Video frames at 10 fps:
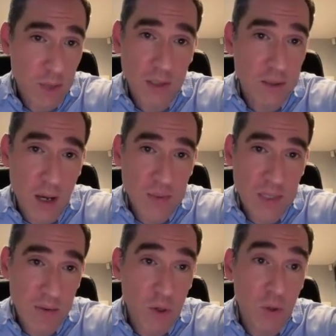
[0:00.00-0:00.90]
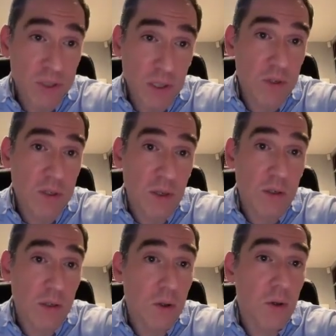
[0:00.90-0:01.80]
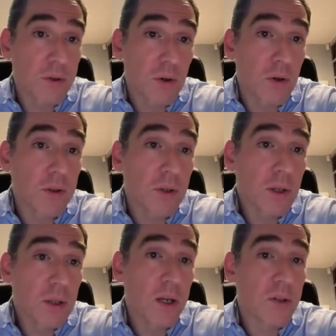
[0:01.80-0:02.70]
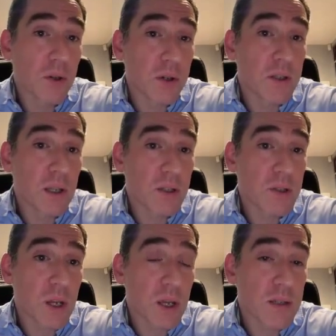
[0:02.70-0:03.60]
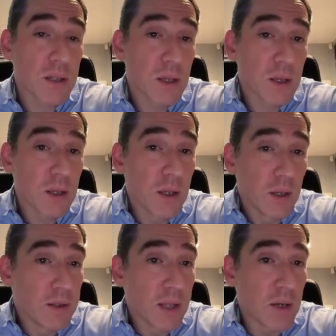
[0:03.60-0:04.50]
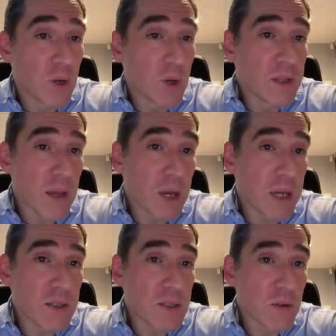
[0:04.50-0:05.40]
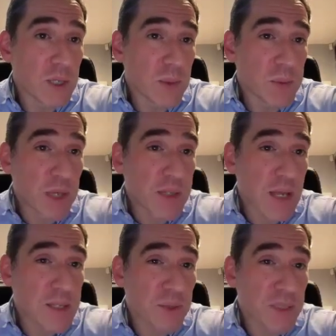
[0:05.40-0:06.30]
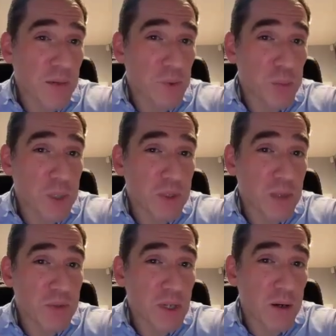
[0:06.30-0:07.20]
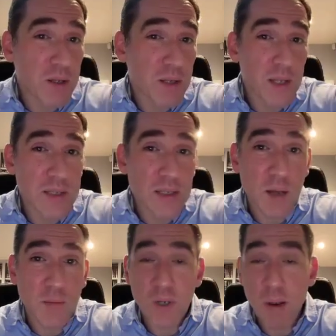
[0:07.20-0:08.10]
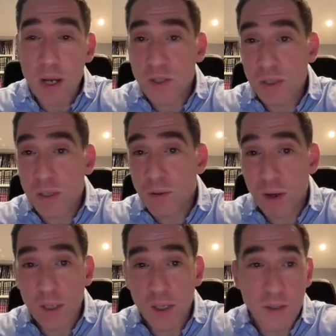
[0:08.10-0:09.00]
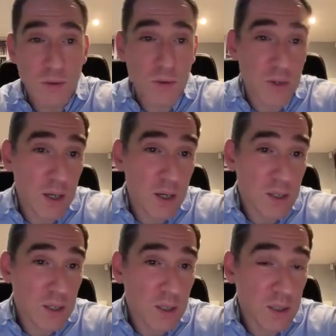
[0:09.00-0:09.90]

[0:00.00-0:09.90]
many times. I have a whole series on Hilchot Derot that I taught the LSJS. That one day my shiurim will be accessible again for people. I'm sorry that that's down, but I'm actually talking to